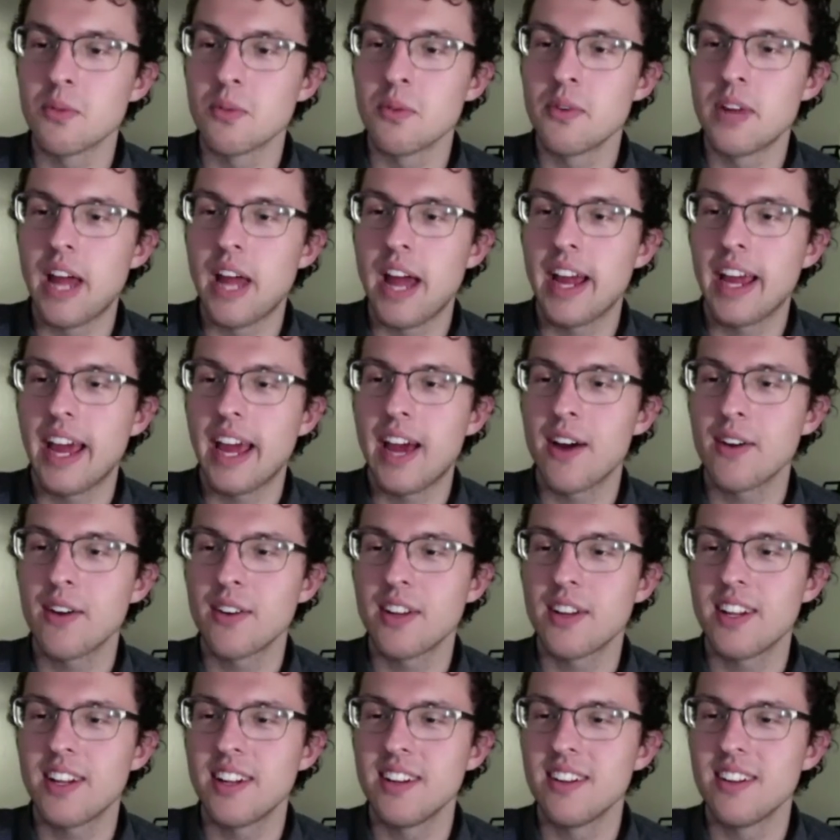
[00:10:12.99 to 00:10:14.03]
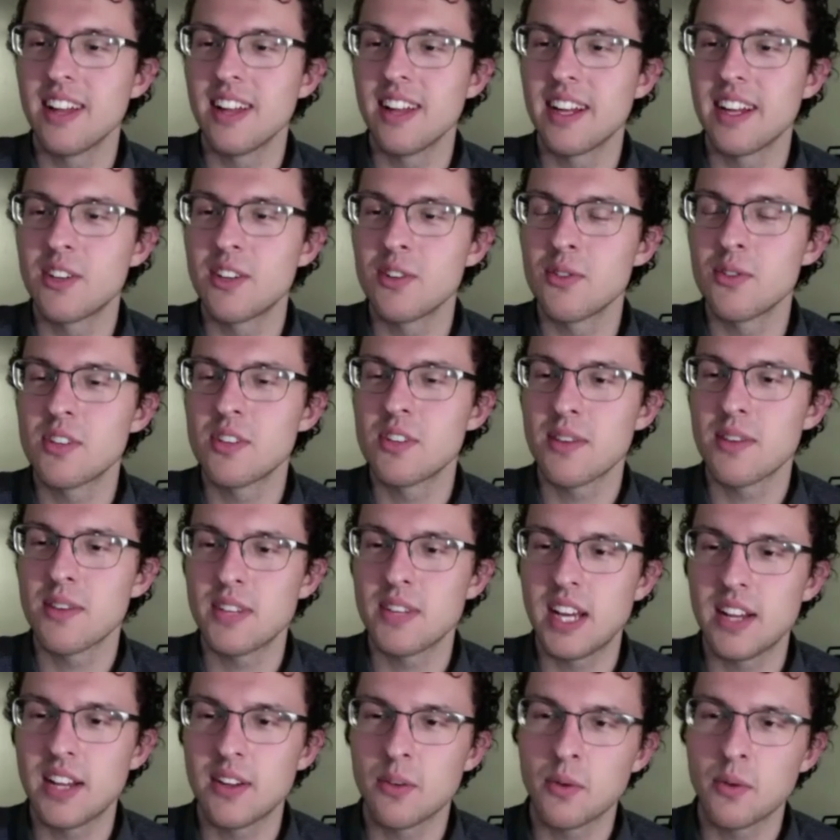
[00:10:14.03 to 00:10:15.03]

We would hang out and like do stuff together.